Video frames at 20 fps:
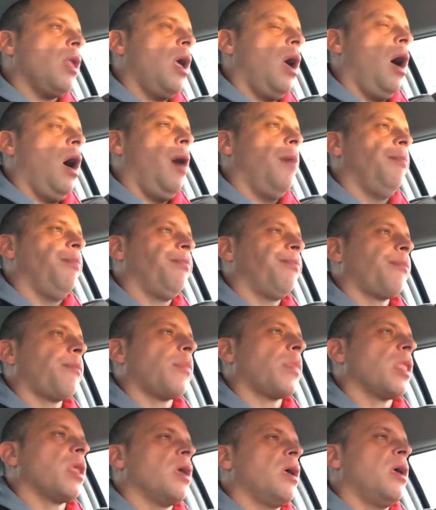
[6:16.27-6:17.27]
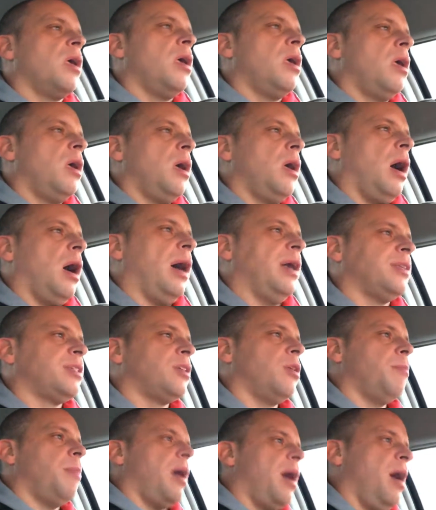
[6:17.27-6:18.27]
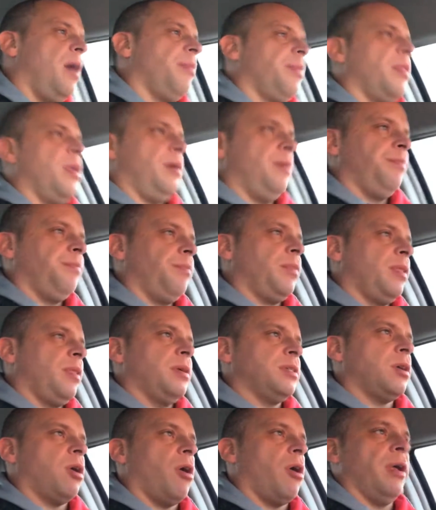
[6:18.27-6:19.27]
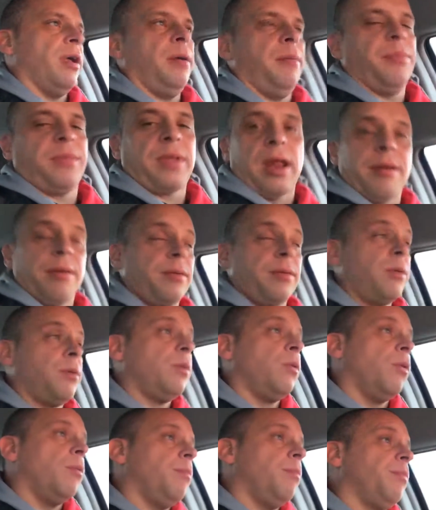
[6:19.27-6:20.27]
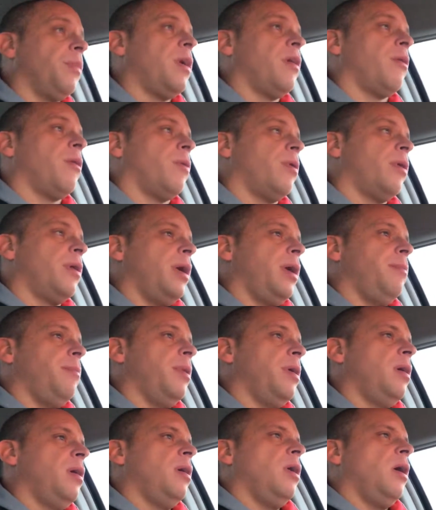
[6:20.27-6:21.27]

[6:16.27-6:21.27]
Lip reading: I also bought, sorry, I'm kind of going everywhere today, but